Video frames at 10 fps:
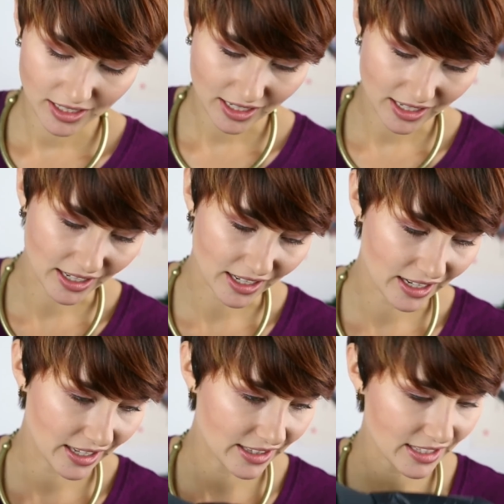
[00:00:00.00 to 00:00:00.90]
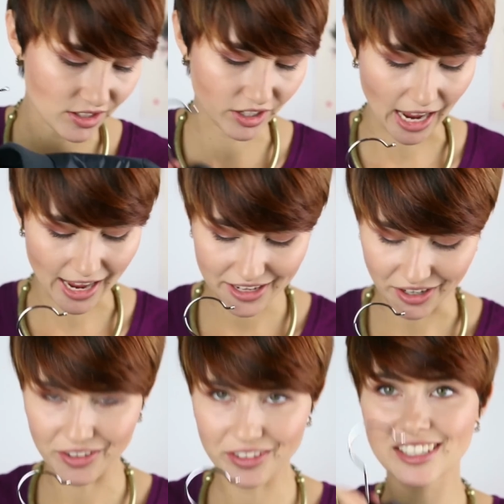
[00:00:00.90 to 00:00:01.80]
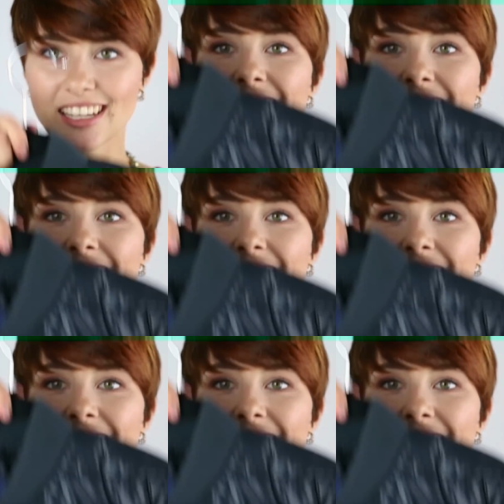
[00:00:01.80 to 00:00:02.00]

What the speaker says: that's on a high note.